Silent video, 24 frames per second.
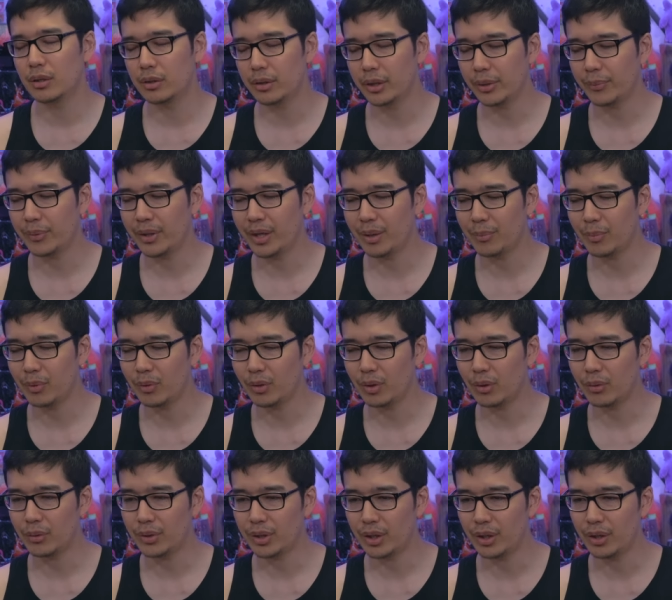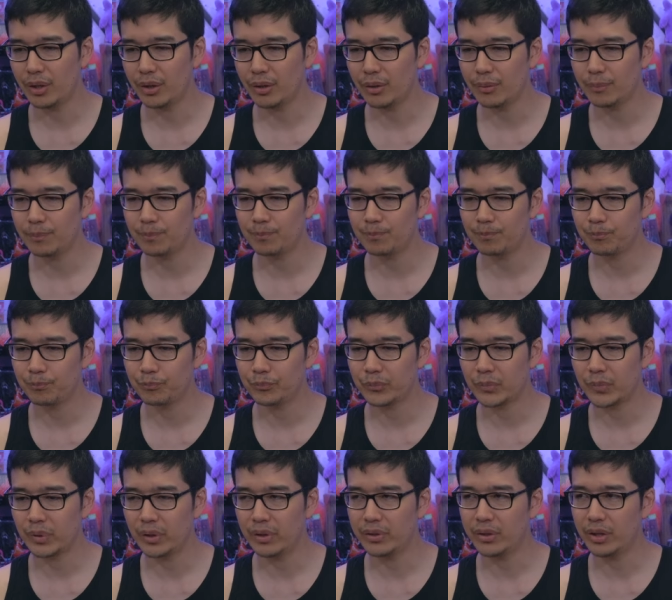let me down below here,
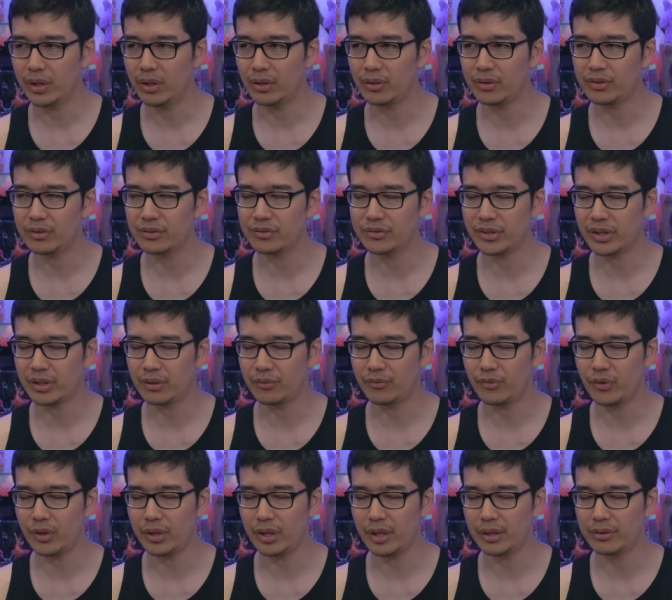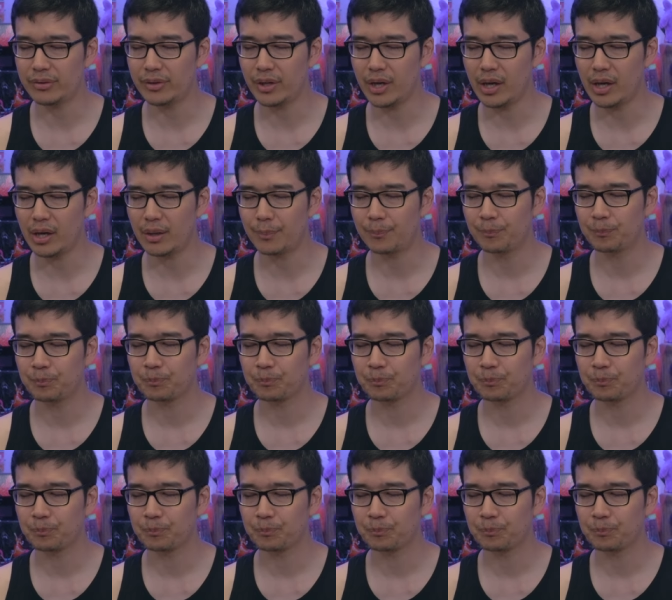and I'll take a read at that.